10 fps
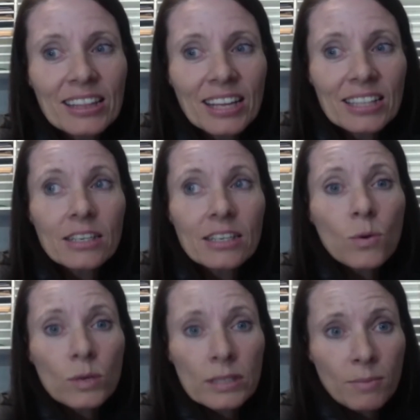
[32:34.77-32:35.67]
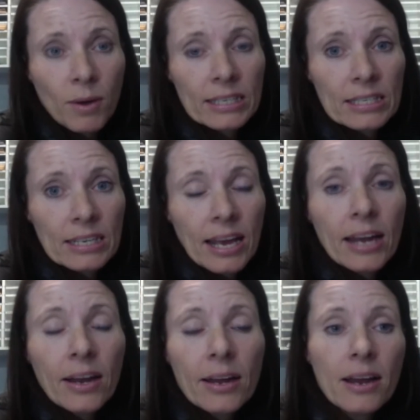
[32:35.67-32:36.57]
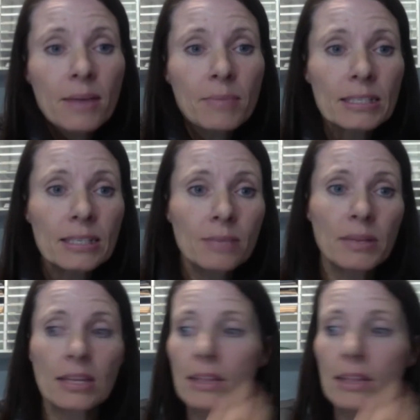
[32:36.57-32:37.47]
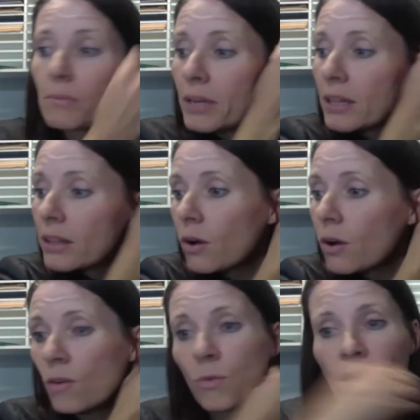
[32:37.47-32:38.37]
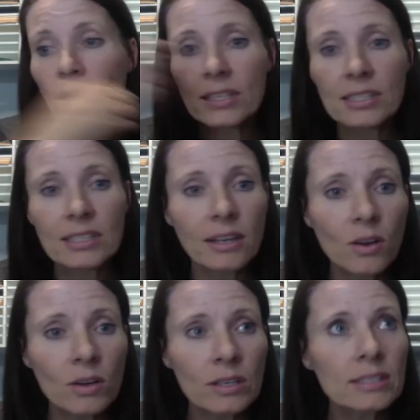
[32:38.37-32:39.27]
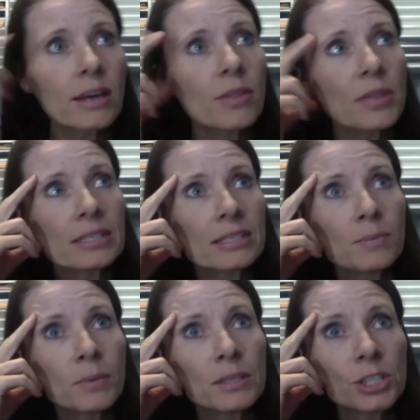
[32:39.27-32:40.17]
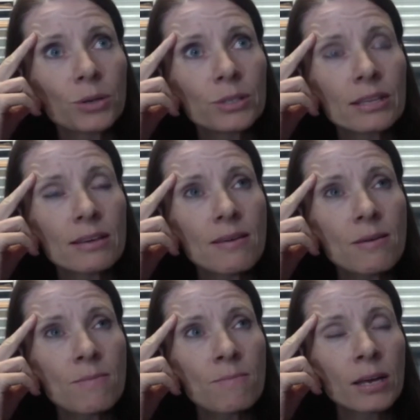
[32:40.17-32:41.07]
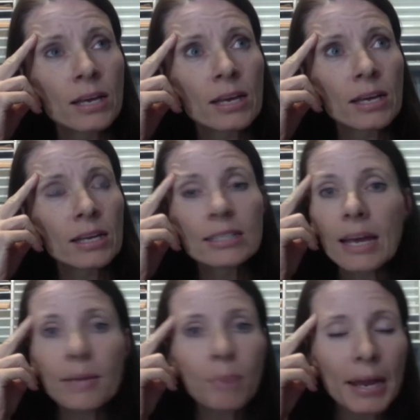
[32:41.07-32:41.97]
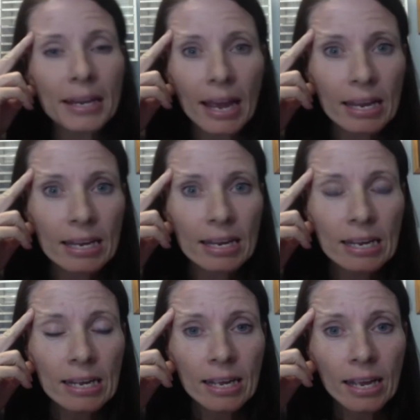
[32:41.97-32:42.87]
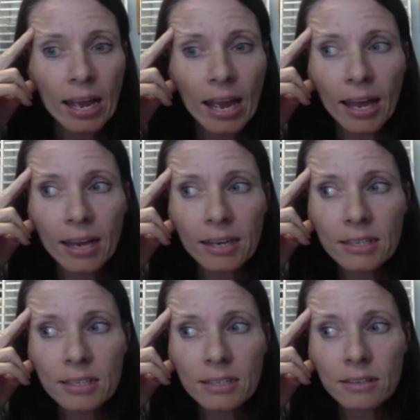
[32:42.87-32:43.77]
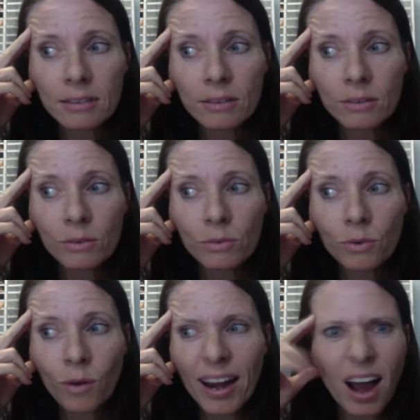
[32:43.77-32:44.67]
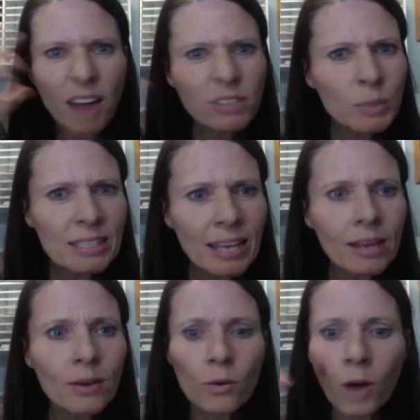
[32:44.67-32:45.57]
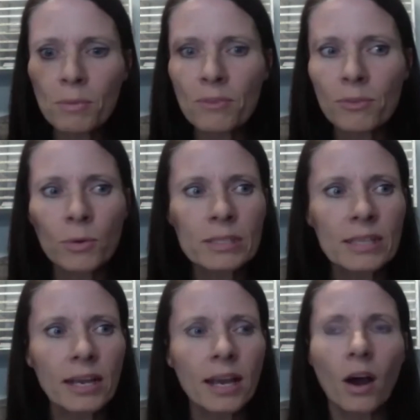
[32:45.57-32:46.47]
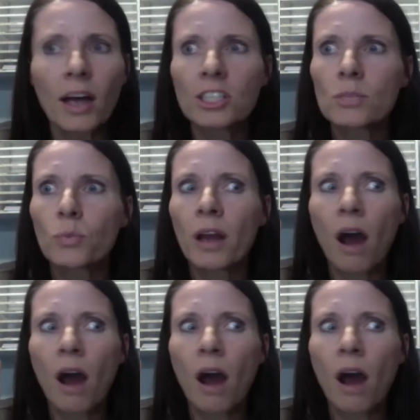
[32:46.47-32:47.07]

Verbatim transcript: that's an awesome idea. And I must admit that in the middle of one of the sing-alongs, I think someone chose the hymn Day by Day. And right after we sang it, or right before we sang it, I just went,